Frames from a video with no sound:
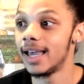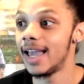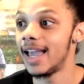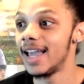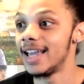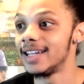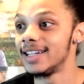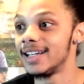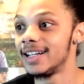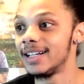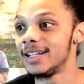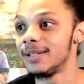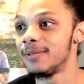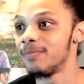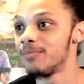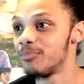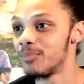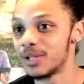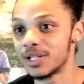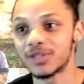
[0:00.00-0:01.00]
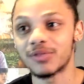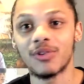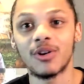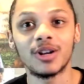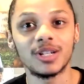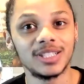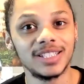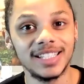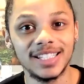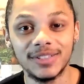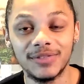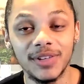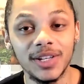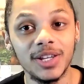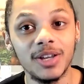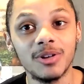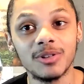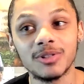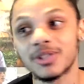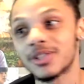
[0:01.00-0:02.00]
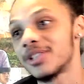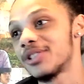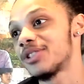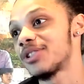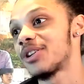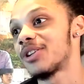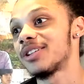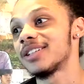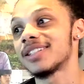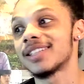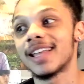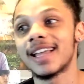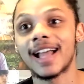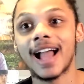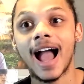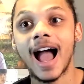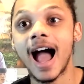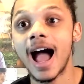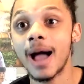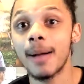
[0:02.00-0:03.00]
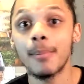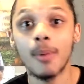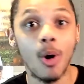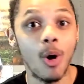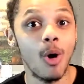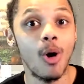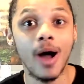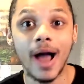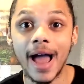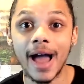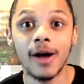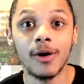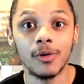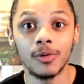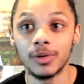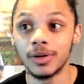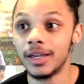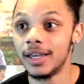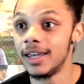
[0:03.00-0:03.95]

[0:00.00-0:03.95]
And uh, but as far as these videos are concerned, it's like I'm all out